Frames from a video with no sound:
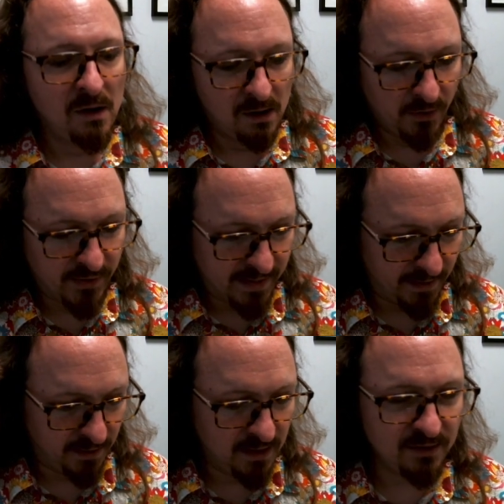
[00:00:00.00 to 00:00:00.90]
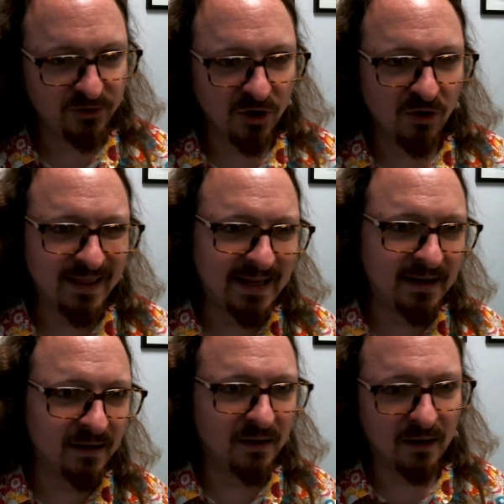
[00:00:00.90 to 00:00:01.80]
Okay, so
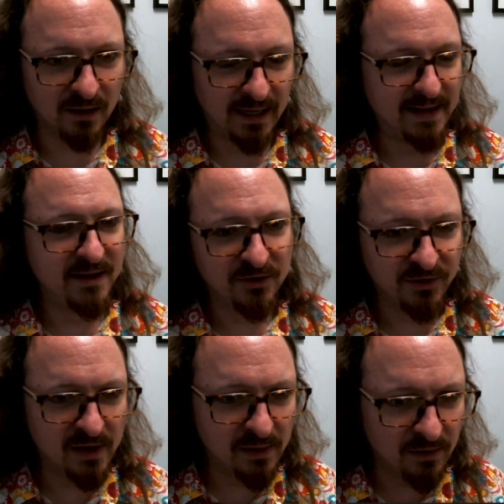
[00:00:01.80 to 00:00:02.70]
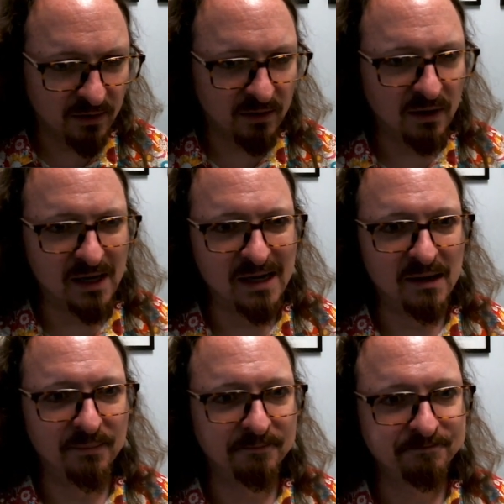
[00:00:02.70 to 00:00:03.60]
then, all right, here's
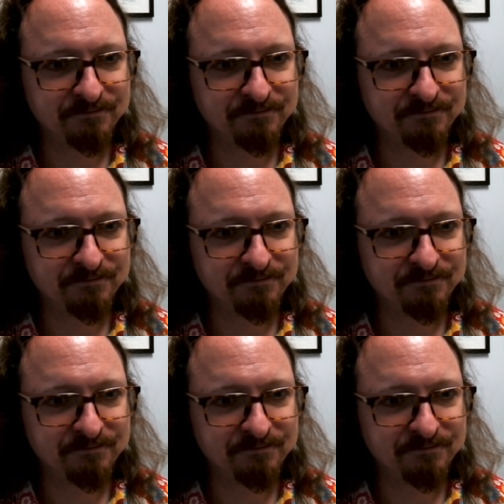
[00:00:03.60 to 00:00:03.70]
another